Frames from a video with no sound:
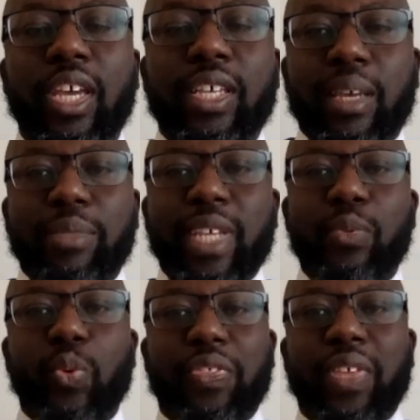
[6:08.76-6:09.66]
Sometimes
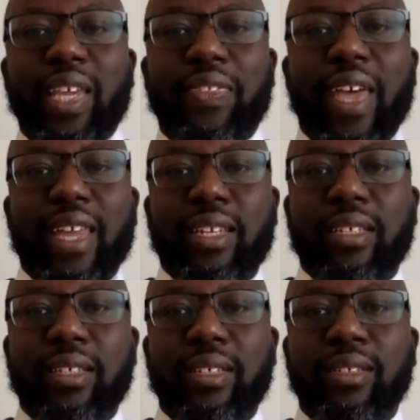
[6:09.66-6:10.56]
we think that
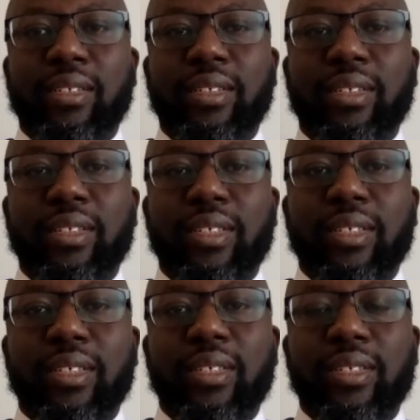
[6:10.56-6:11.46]

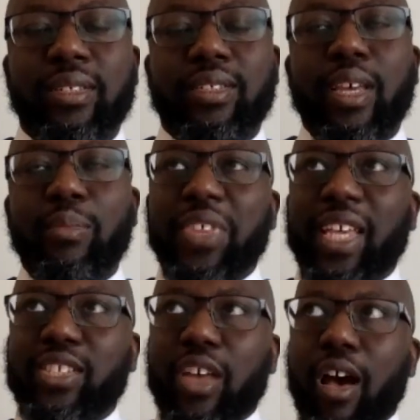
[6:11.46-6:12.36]
some
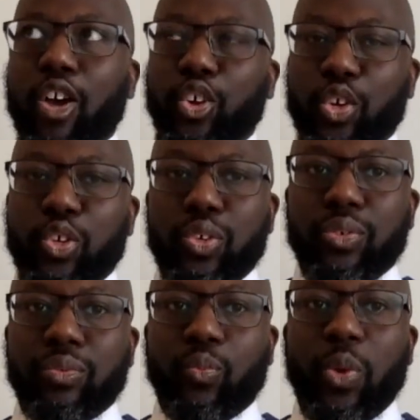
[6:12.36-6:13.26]
things are good
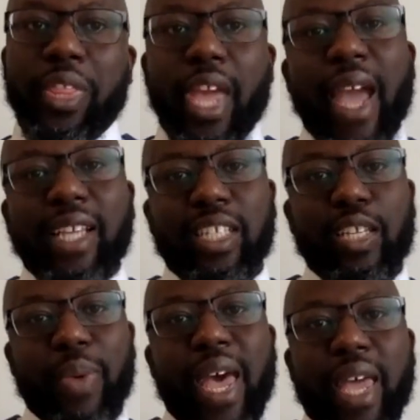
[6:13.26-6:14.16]
when they are actually
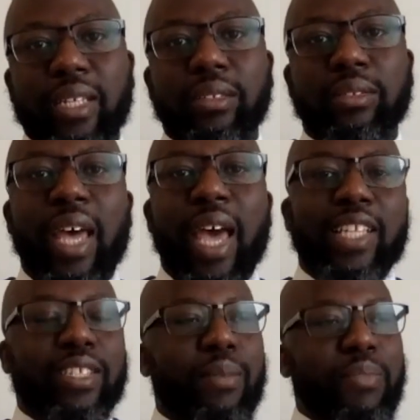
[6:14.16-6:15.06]
bad, and
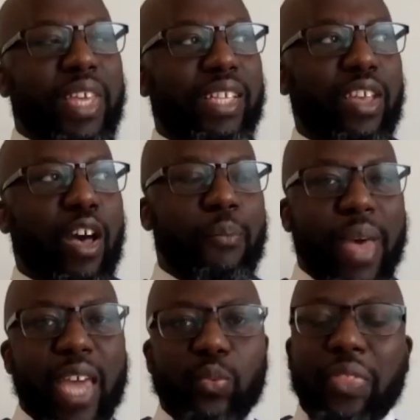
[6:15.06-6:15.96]
some things are
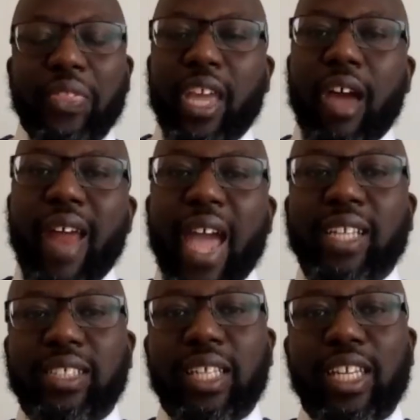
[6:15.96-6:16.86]
bad when they are
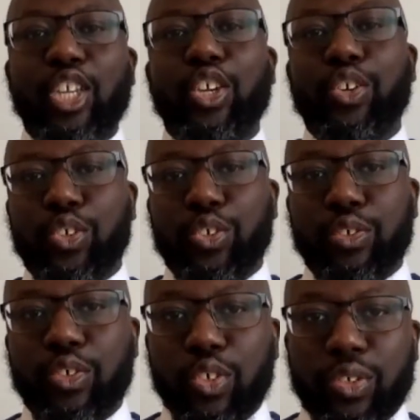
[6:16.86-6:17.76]
actually
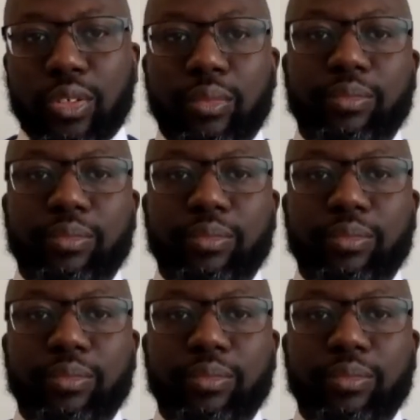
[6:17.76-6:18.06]
good.